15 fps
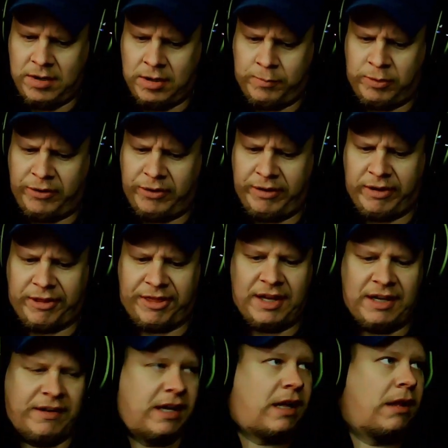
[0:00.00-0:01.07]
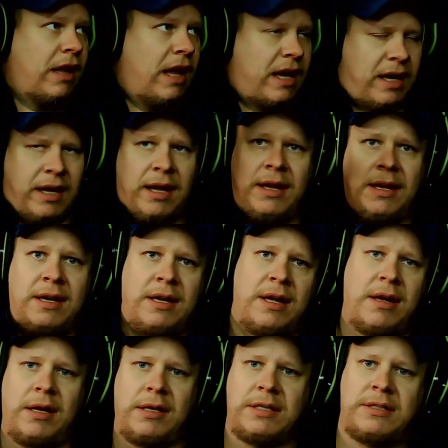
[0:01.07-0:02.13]
I'll put a little thing to click
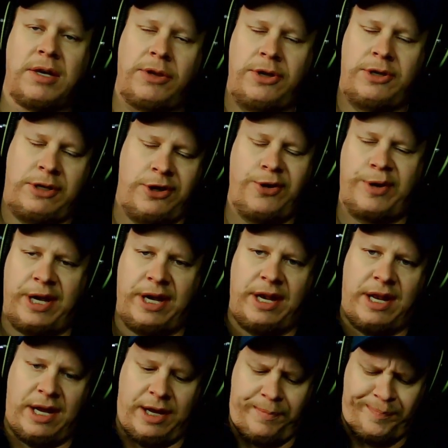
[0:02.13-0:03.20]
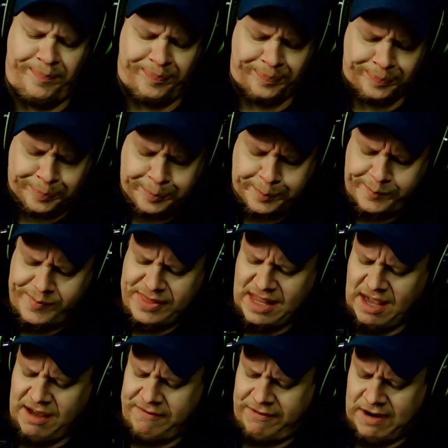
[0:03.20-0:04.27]
so that you can
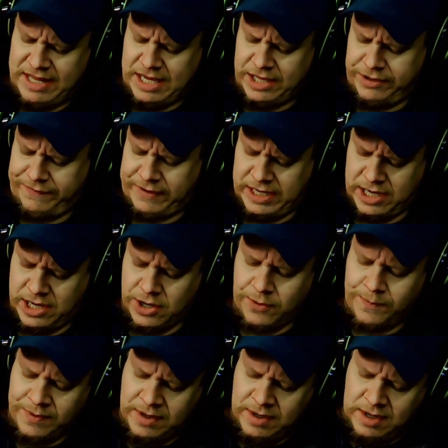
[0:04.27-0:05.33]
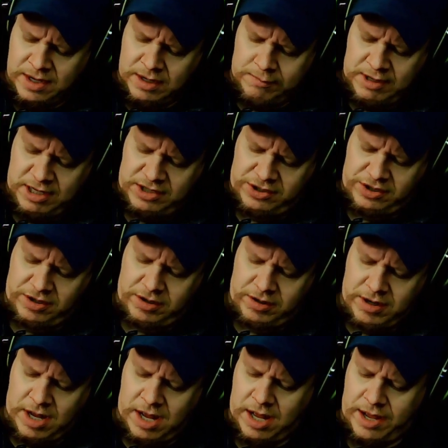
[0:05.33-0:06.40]
find the other video. Make
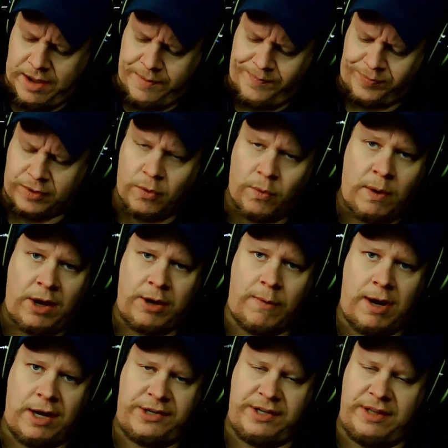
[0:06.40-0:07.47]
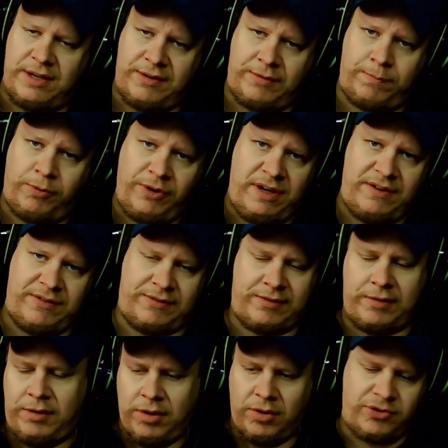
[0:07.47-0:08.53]
sure while you're watching this, please
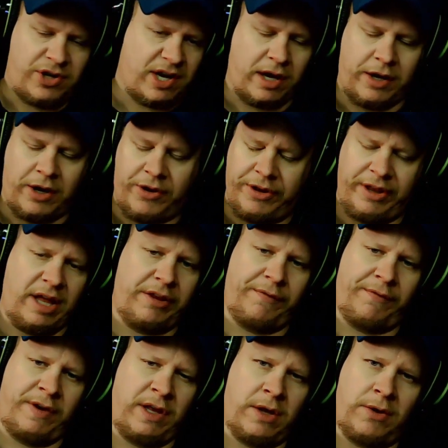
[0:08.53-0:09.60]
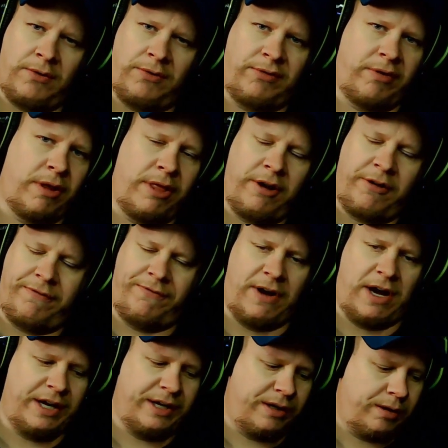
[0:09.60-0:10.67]
go check out all the other videos. They're
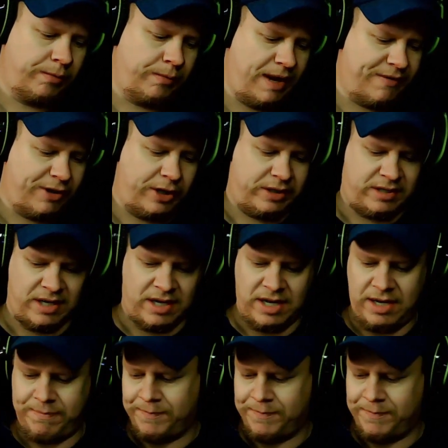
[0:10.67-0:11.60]
fun. We have a good time.